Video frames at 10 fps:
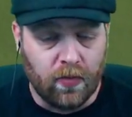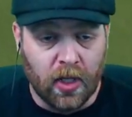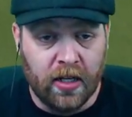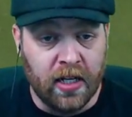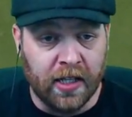
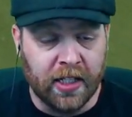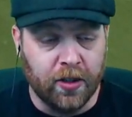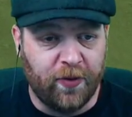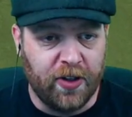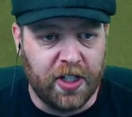And another
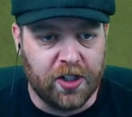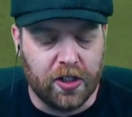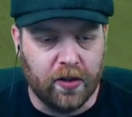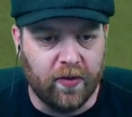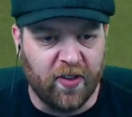good
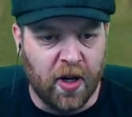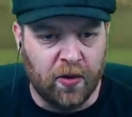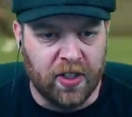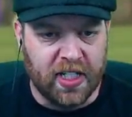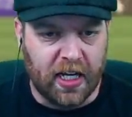finish from
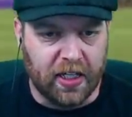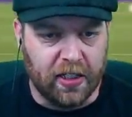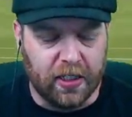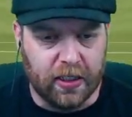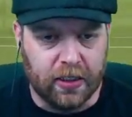Owen Duggan.
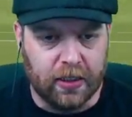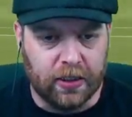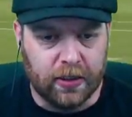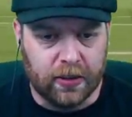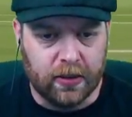
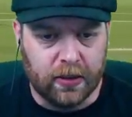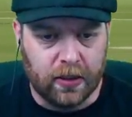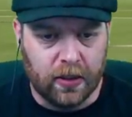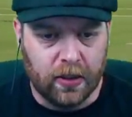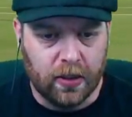
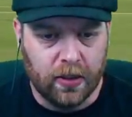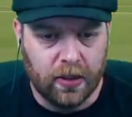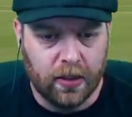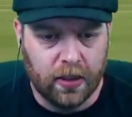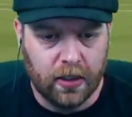
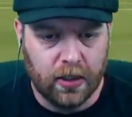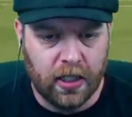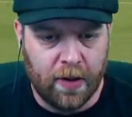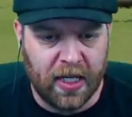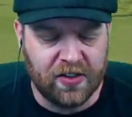And
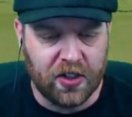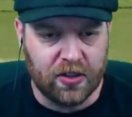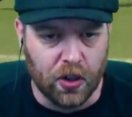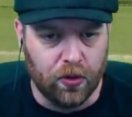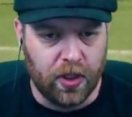that makes it
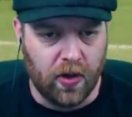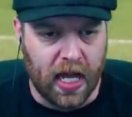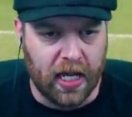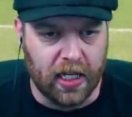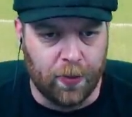2-0
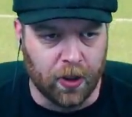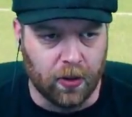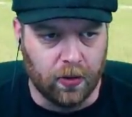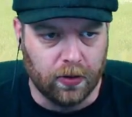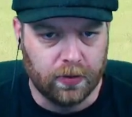Hartlepool.